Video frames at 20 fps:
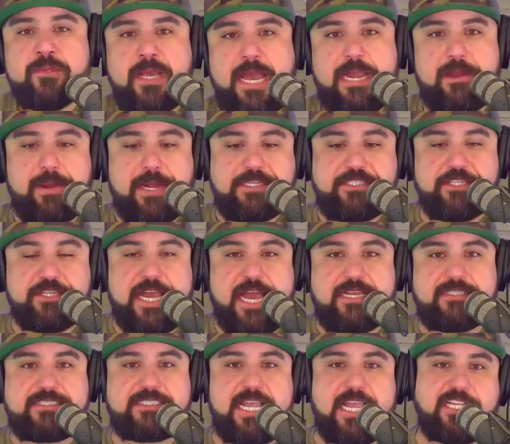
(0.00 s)
Anyways, you
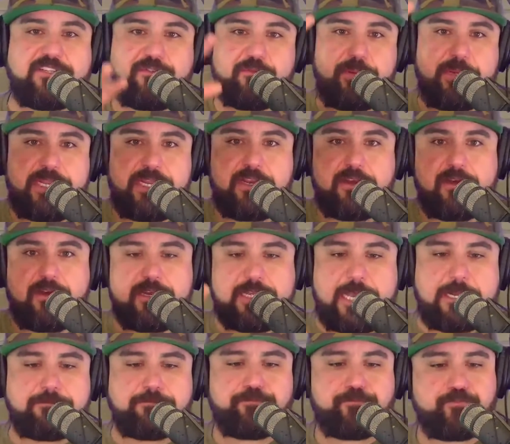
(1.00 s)
guys, thanks for being here
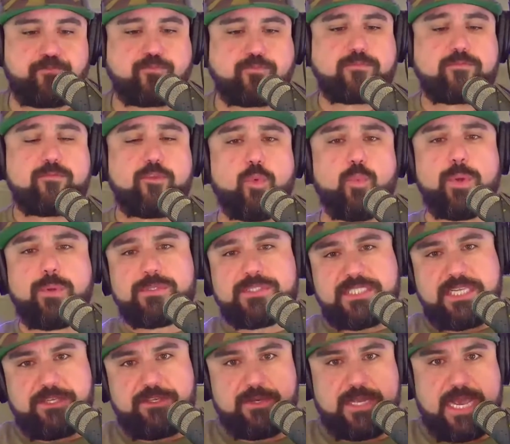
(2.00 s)
again. We will
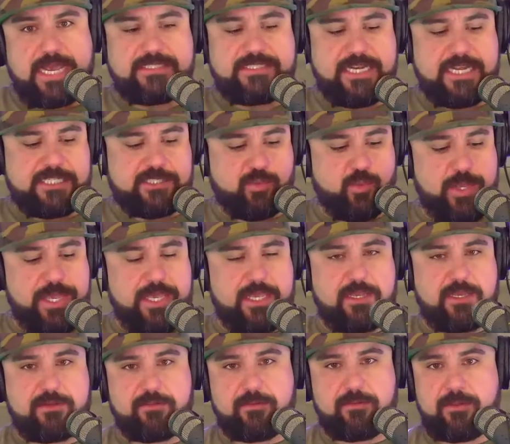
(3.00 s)
see you guys next week.
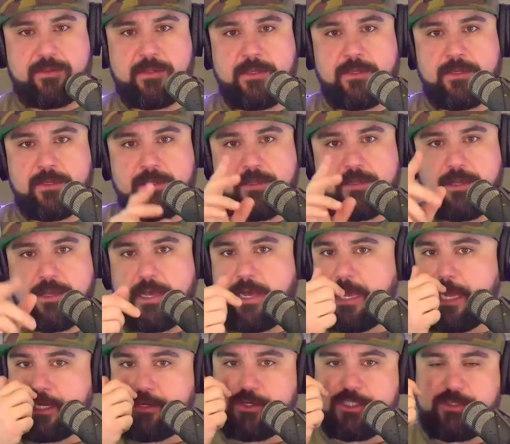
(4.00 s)

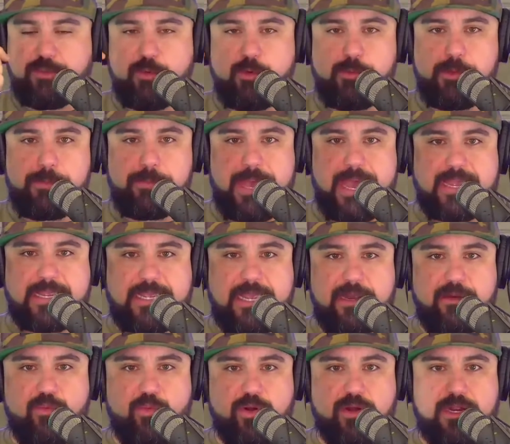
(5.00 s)
Chris will be back,
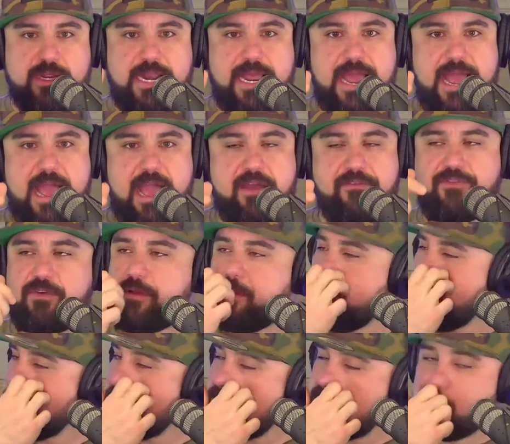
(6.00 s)
and we're going to have
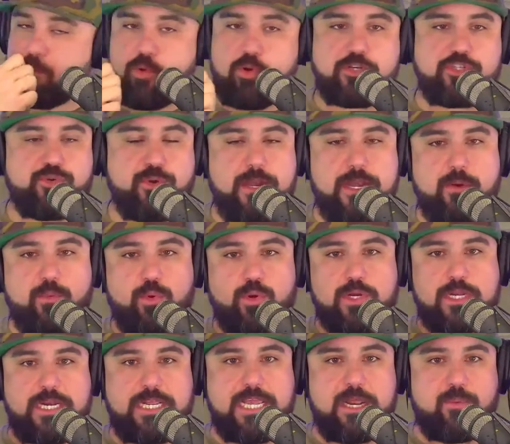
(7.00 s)
some more training. We're
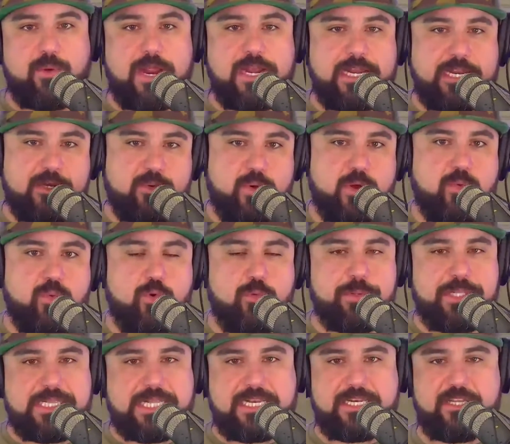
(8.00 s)
going to get right into it. We'll
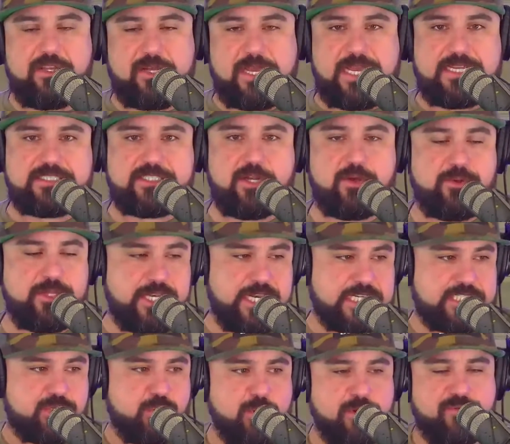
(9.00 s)
be letting you guys know in the
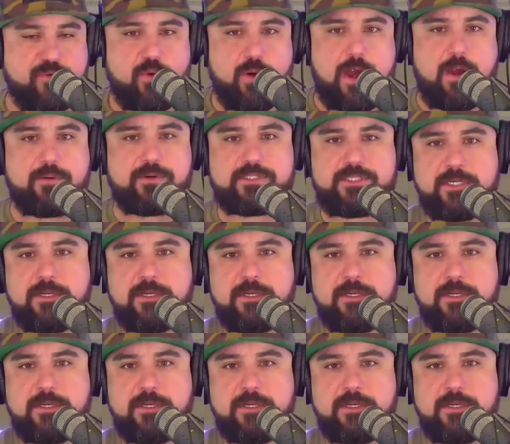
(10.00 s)
next 24 hours